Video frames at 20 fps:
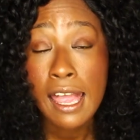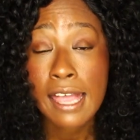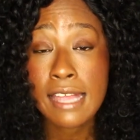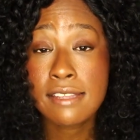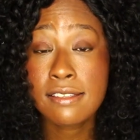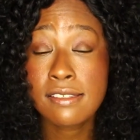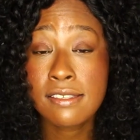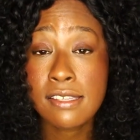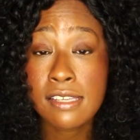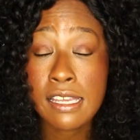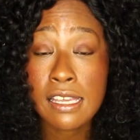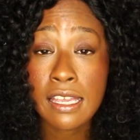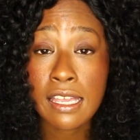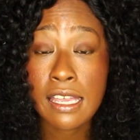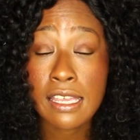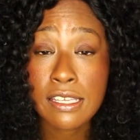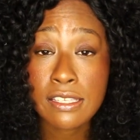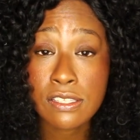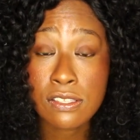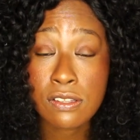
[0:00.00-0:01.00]
and
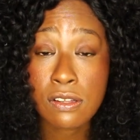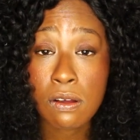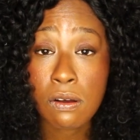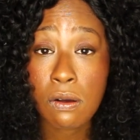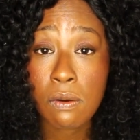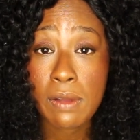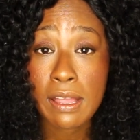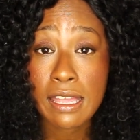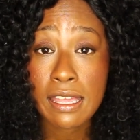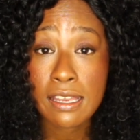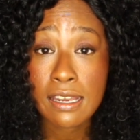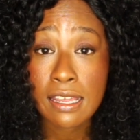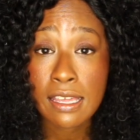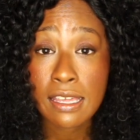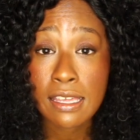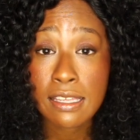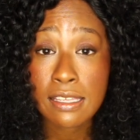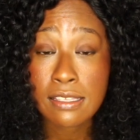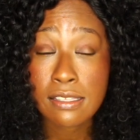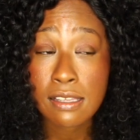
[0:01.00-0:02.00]
seeing as though it
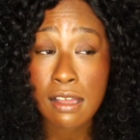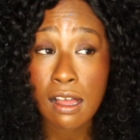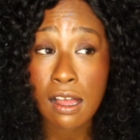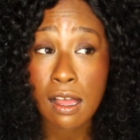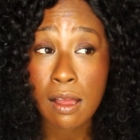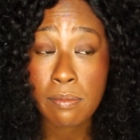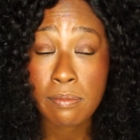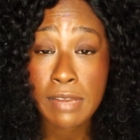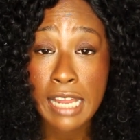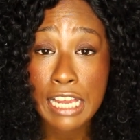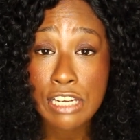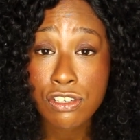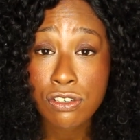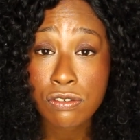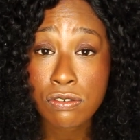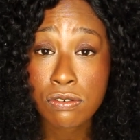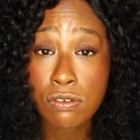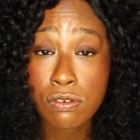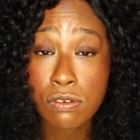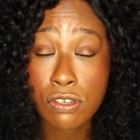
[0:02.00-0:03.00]
is
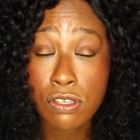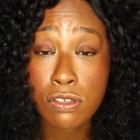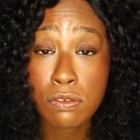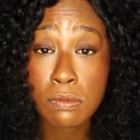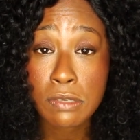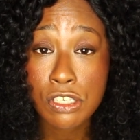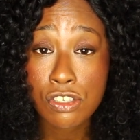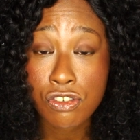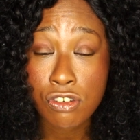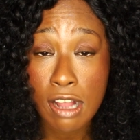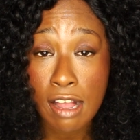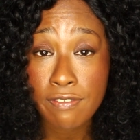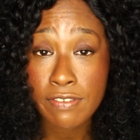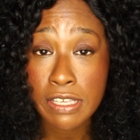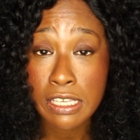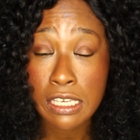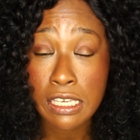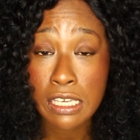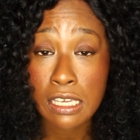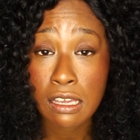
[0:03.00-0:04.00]
National Human
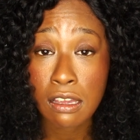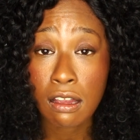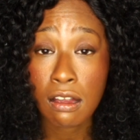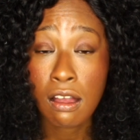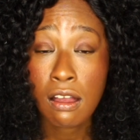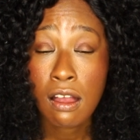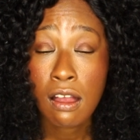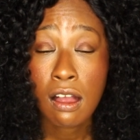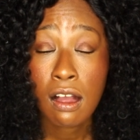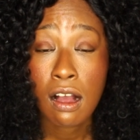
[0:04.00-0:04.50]
Trafficking